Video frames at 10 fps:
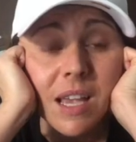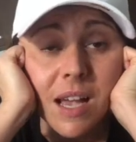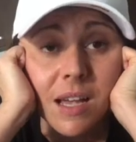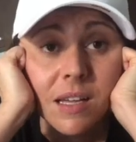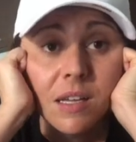
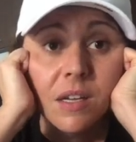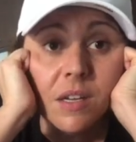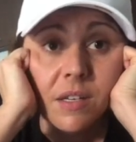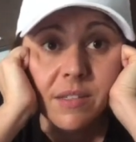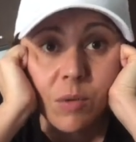
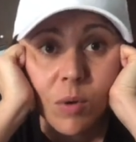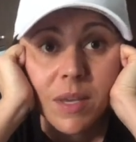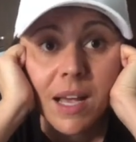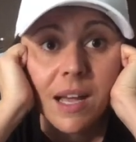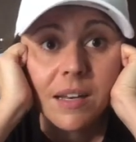what
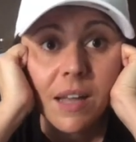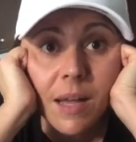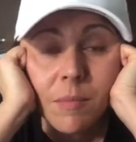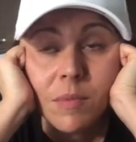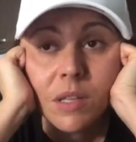we can't
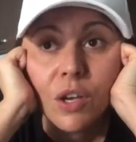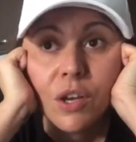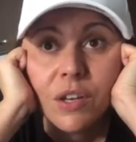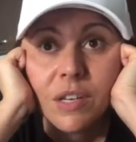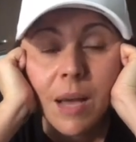
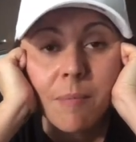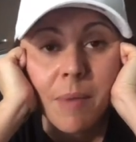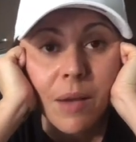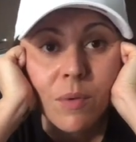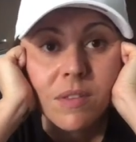learn, and come
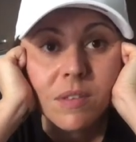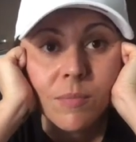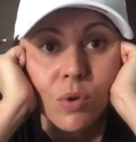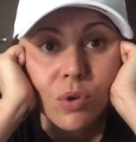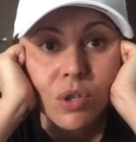back with some
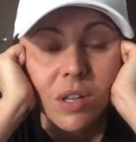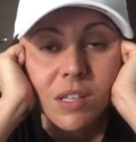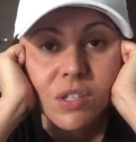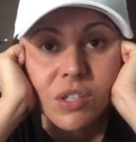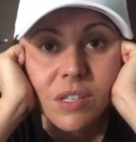more
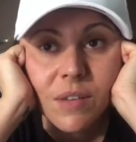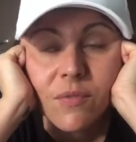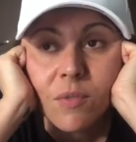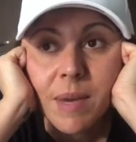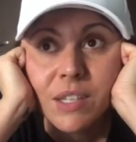knowledge and
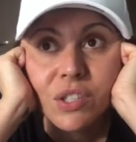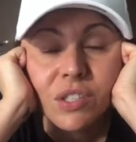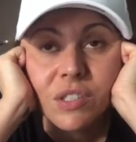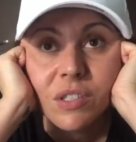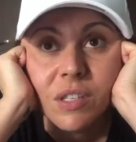
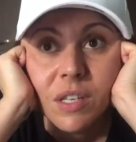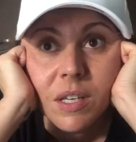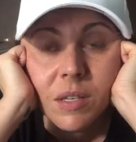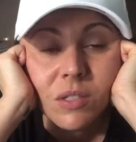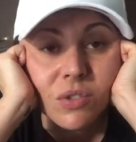information and
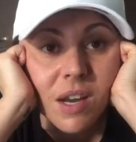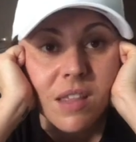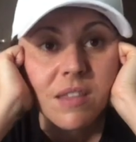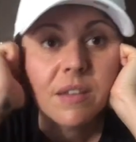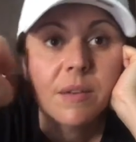
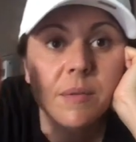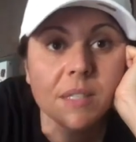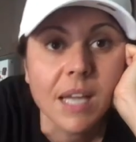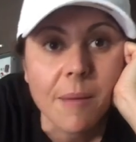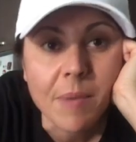strength
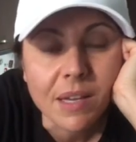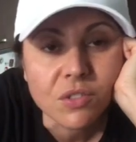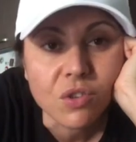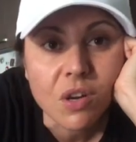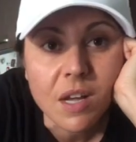to come back
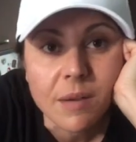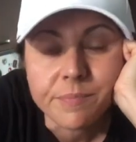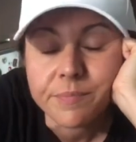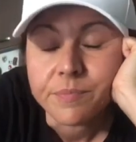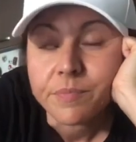stronger.
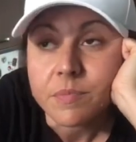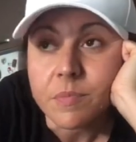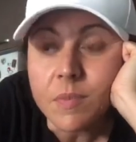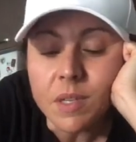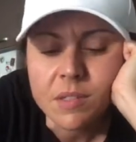
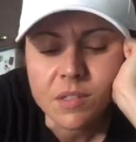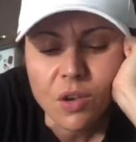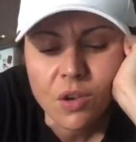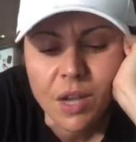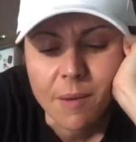
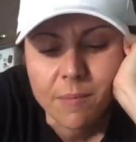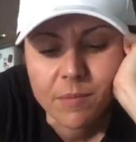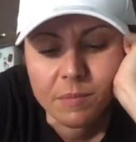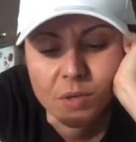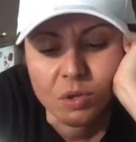
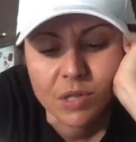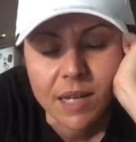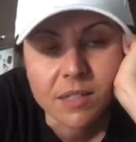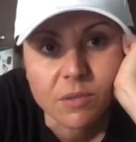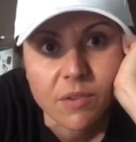So good
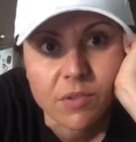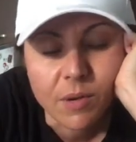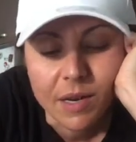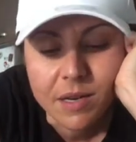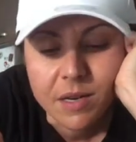luck to everyone.